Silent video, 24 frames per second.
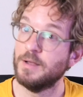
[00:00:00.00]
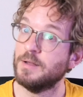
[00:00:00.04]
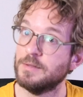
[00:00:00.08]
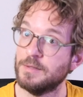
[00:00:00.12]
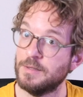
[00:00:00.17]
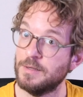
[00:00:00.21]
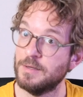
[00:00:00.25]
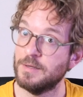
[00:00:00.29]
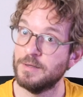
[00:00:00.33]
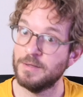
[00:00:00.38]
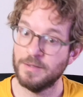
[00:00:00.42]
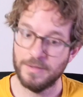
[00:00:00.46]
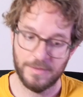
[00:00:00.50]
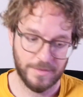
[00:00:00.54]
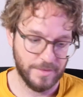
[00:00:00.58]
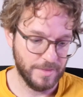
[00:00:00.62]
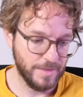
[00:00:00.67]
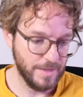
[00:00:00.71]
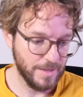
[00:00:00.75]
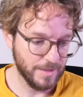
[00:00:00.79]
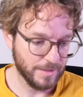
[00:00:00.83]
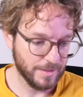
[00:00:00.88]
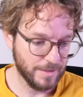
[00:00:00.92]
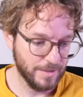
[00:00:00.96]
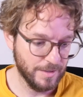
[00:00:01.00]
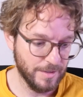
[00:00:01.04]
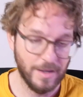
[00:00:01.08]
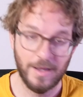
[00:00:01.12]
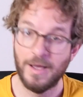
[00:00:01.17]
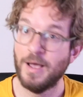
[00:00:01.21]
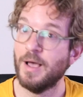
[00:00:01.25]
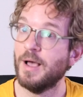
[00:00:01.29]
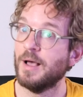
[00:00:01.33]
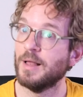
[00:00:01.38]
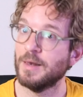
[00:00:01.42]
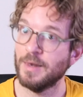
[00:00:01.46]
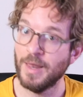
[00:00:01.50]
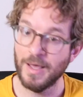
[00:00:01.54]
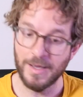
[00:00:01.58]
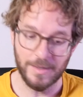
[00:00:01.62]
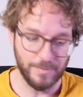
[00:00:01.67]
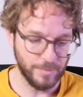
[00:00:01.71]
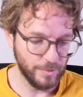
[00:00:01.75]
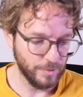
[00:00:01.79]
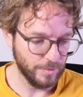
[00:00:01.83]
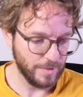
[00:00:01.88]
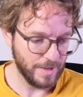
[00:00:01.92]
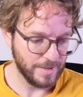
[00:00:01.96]
the thick
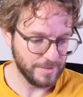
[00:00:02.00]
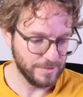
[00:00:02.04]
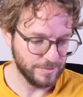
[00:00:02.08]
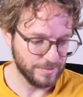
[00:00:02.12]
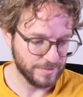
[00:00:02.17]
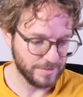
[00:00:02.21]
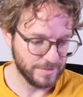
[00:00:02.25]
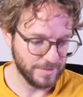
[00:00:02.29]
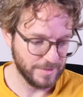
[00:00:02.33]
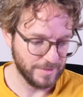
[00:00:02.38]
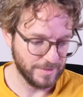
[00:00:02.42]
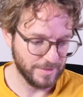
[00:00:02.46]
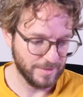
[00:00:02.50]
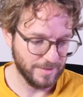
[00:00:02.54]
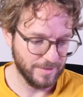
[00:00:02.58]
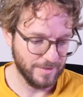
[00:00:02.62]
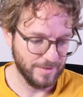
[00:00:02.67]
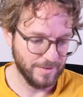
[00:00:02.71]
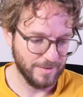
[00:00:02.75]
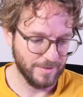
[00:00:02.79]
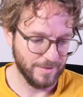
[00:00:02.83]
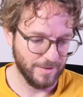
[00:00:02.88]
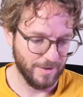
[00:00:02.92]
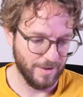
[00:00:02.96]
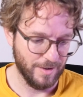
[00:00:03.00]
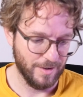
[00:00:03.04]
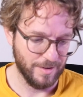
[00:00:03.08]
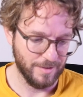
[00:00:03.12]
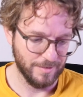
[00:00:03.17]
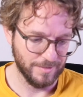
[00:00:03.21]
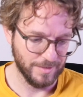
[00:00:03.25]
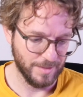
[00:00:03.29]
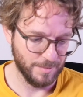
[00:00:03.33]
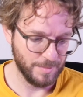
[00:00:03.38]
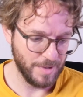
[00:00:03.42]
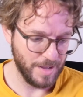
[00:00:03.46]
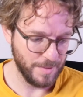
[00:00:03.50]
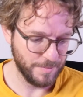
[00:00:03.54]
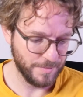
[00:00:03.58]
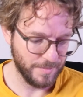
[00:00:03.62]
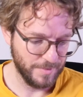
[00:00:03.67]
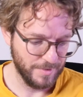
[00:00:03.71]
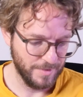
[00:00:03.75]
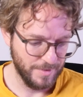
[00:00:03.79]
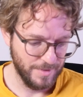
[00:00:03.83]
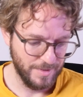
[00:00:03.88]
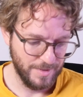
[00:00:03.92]
light blue line you see on the map.